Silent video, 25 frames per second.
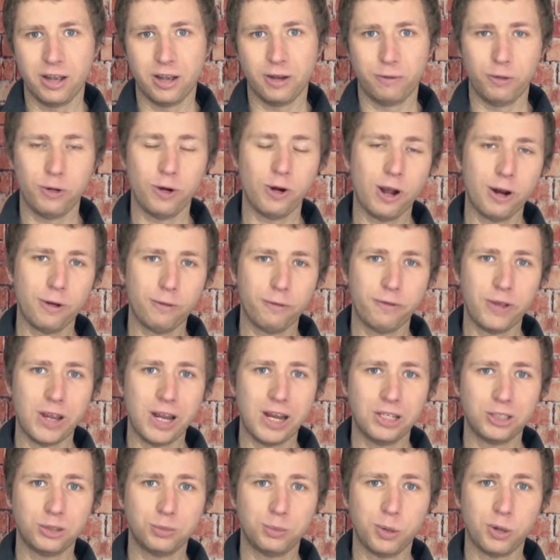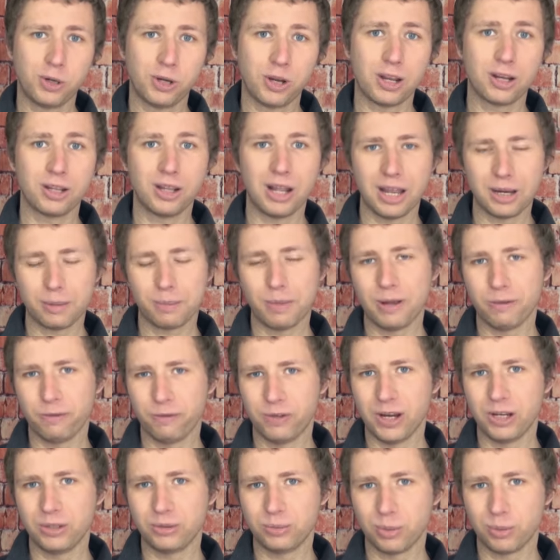If you're on Facebook, you can like my
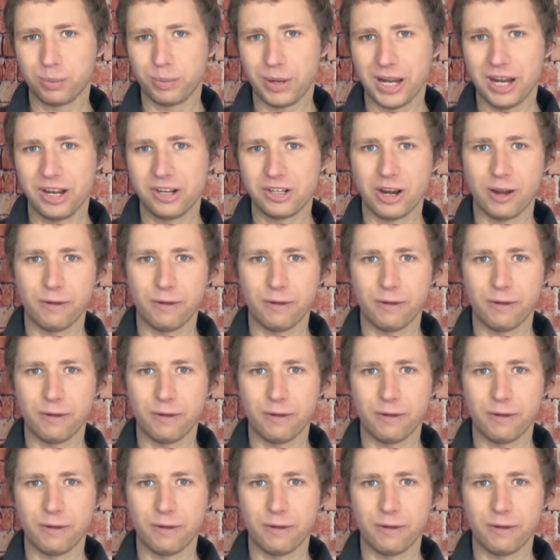Facebook page